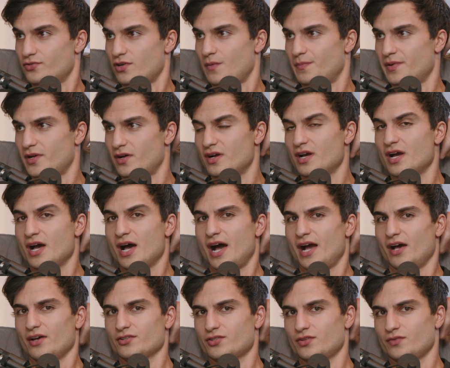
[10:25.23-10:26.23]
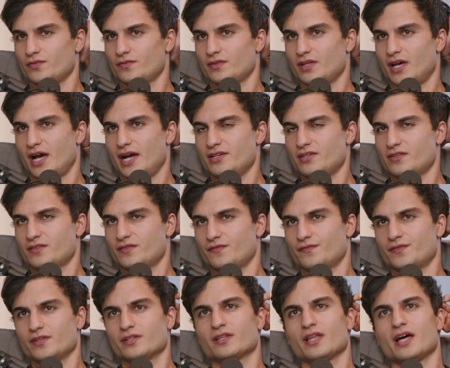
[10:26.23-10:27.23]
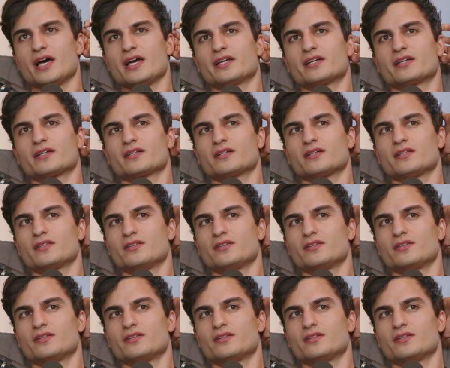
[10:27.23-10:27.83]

grew up here. I also, I just feel like